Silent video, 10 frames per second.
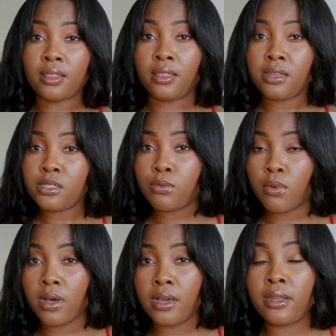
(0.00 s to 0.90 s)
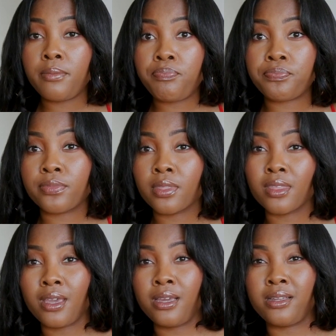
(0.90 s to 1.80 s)
This one
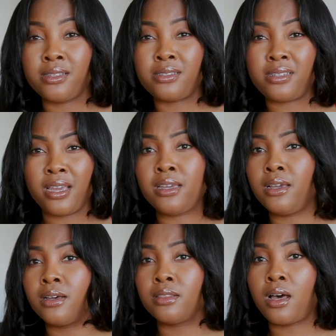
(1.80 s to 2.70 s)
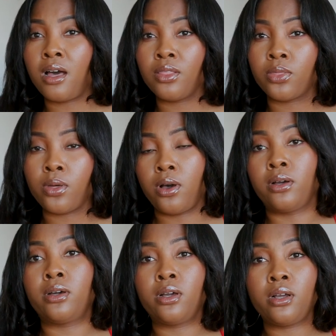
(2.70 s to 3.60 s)
is taking a lot
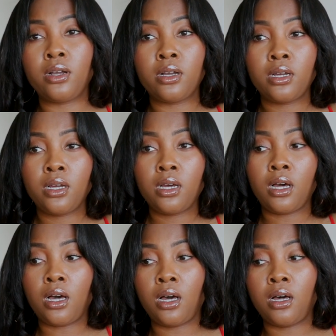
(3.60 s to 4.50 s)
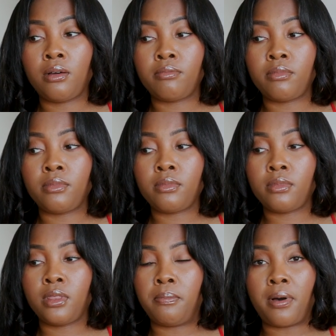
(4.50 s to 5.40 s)
longer. Um,
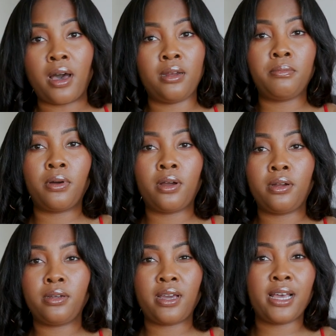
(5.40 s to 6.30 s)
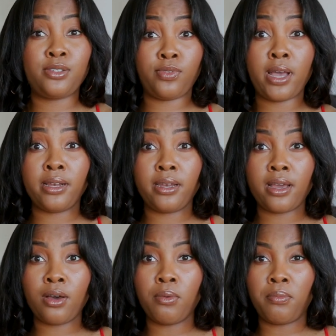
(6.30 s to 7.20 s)
the bottom part has flattened
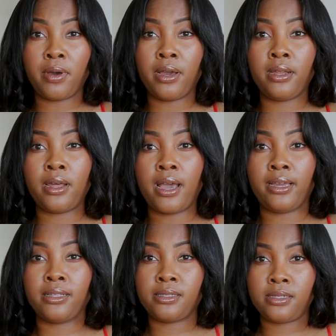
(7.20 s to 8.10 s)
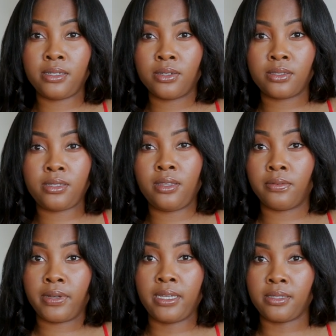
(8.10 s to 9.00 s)
out but I can still see
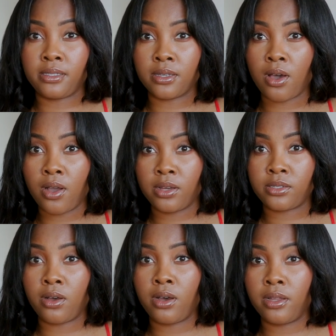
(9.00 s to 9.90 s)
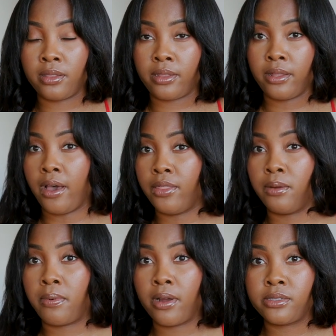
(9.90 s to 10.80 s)
the raised scars on the
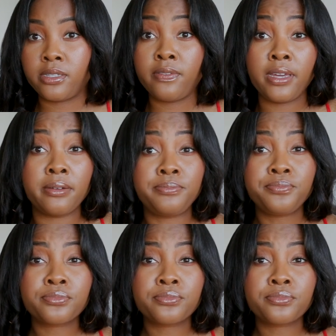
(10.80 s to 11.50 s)
other parts of it.